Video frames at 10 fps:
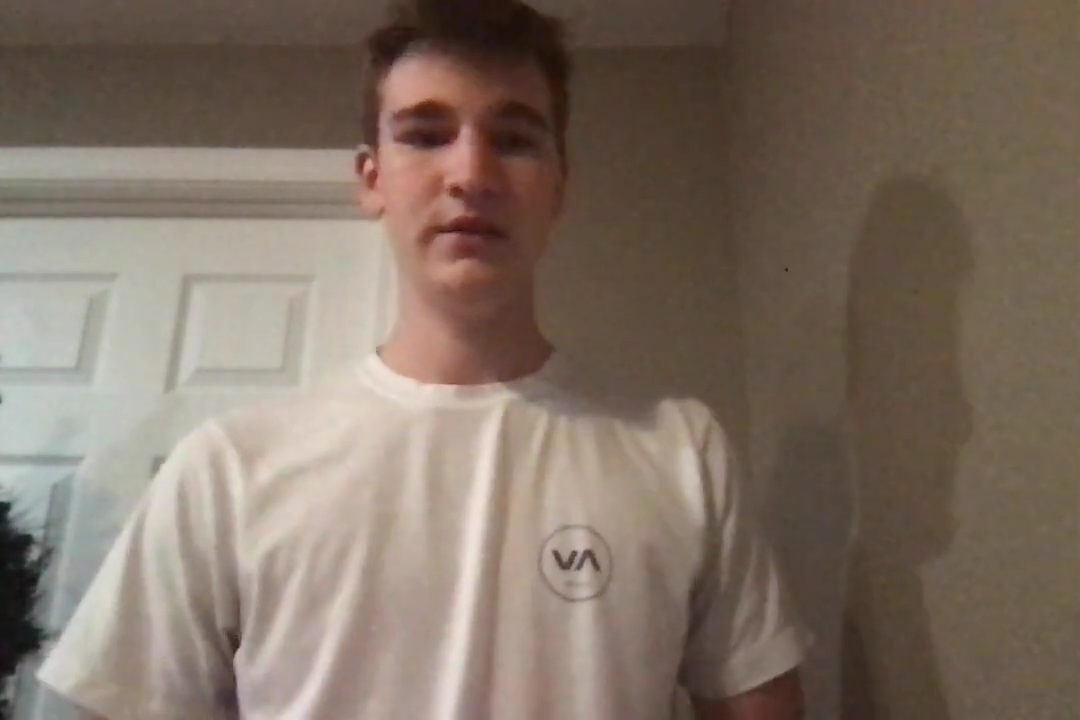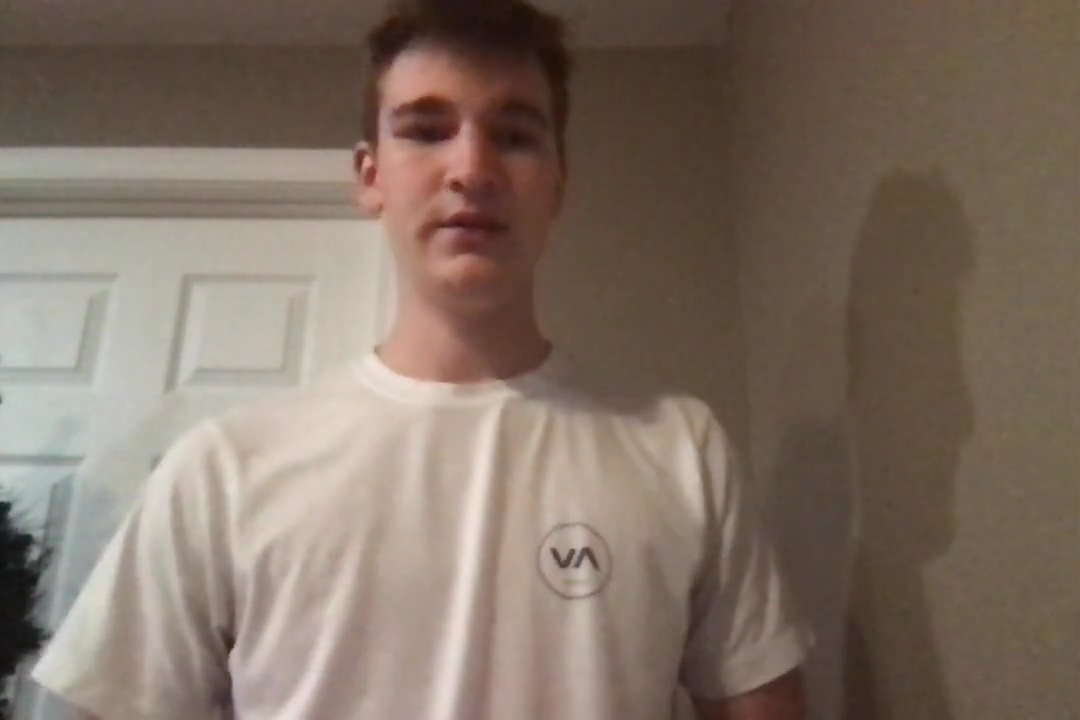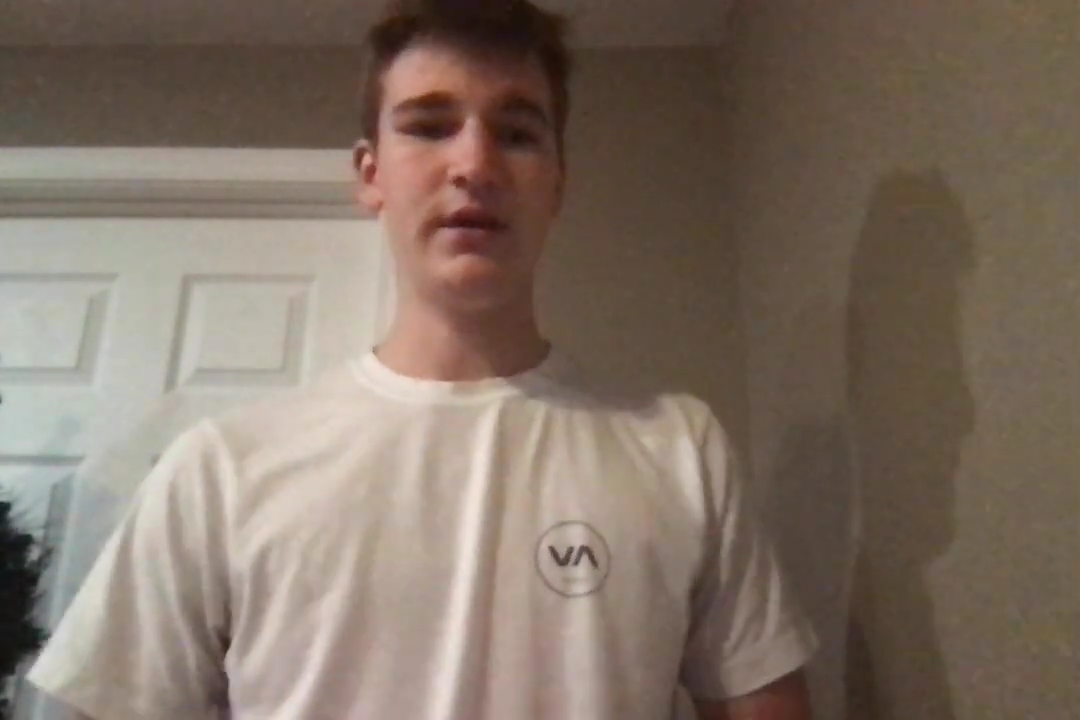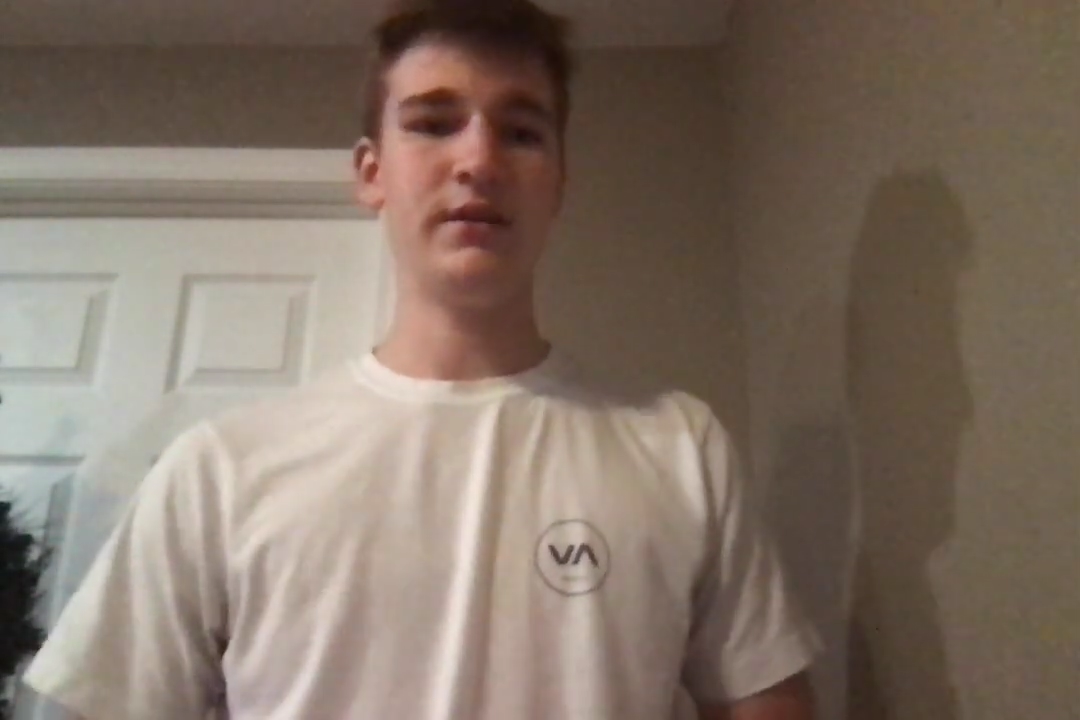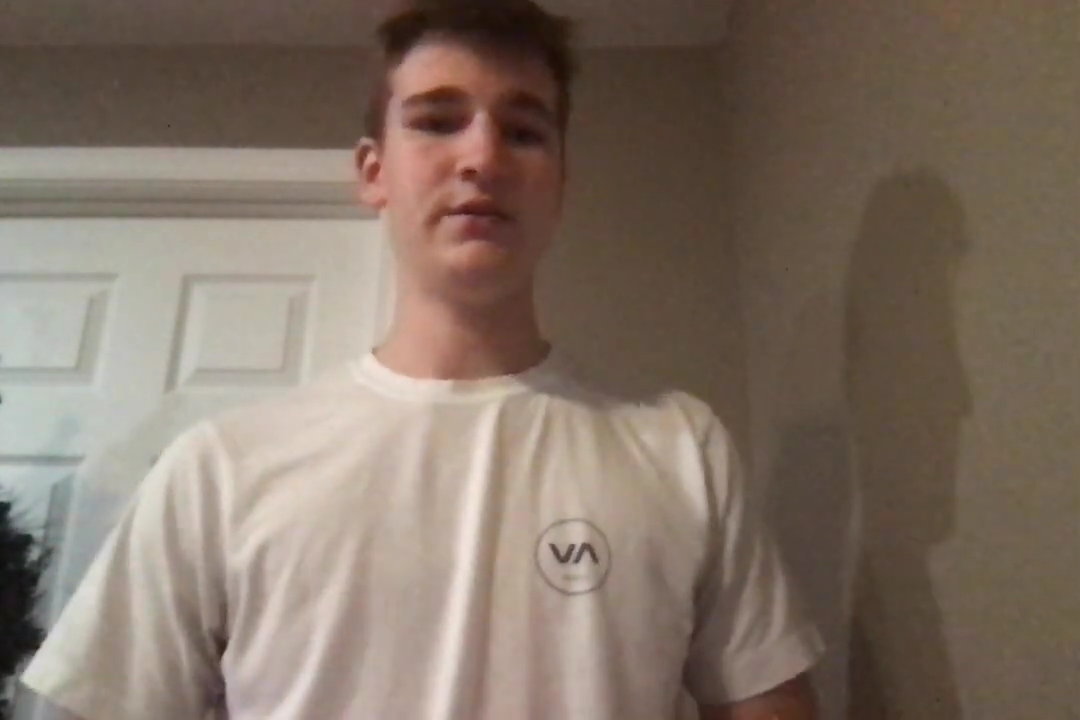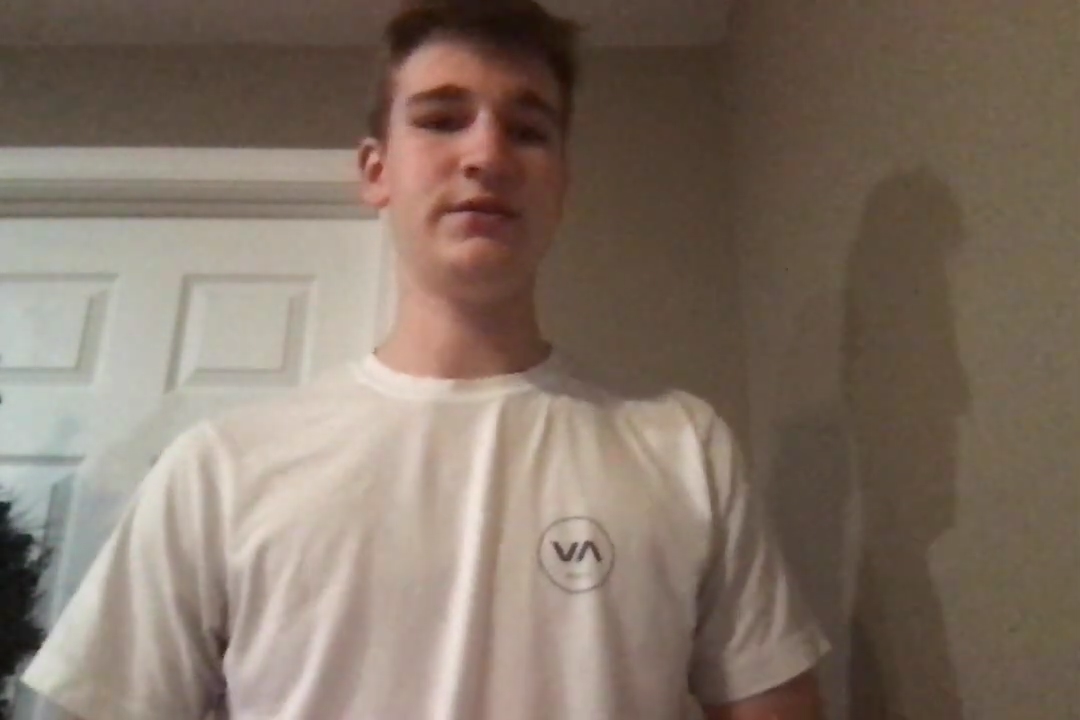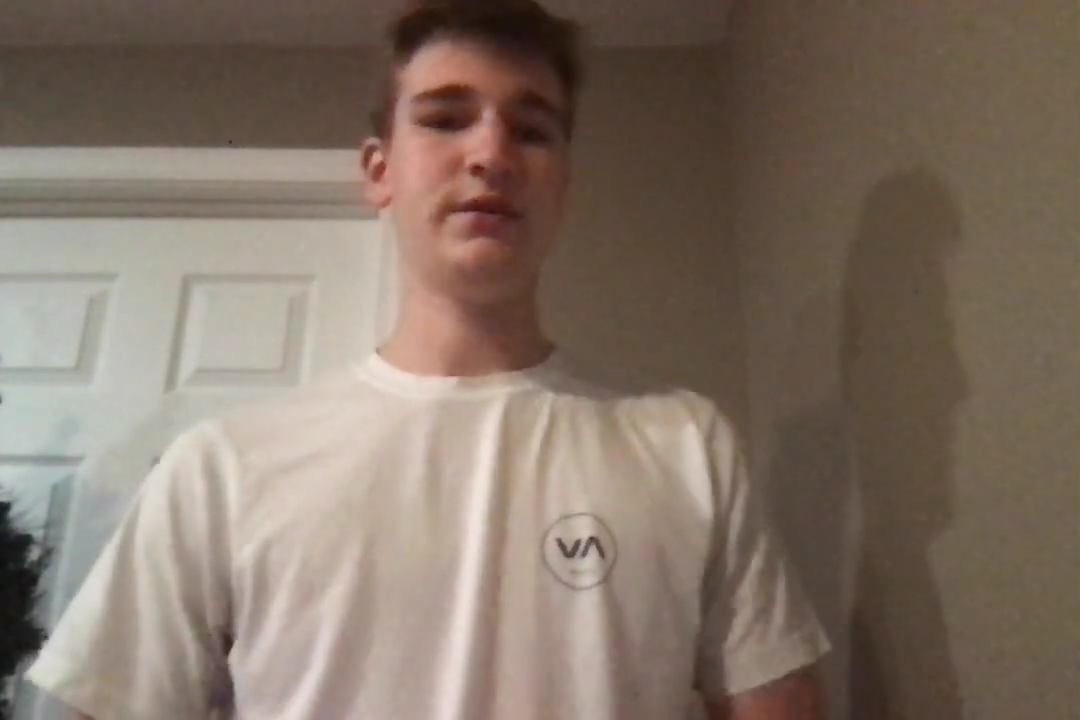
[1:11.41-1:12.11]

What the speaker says: that it's